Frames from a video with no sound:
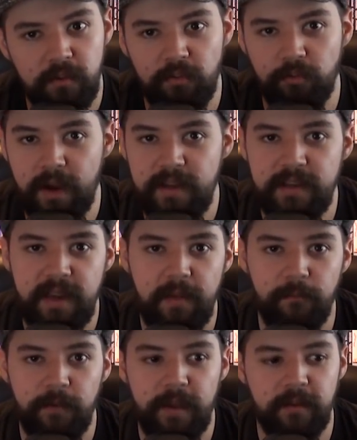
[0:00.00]
straight to
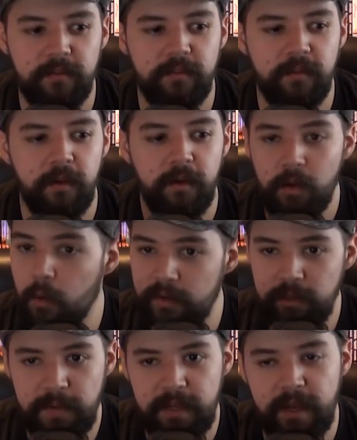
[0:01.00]
Netflix,
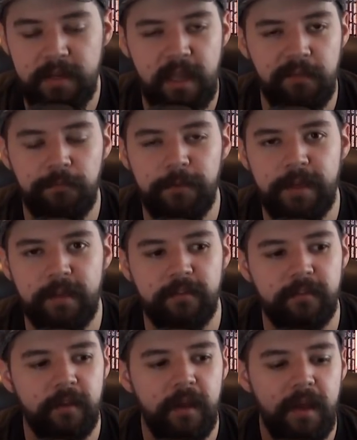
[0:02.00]
going to be on
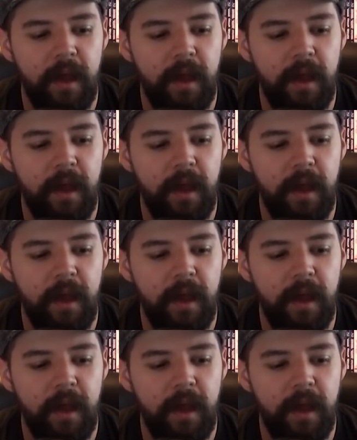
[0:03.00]
Netflix.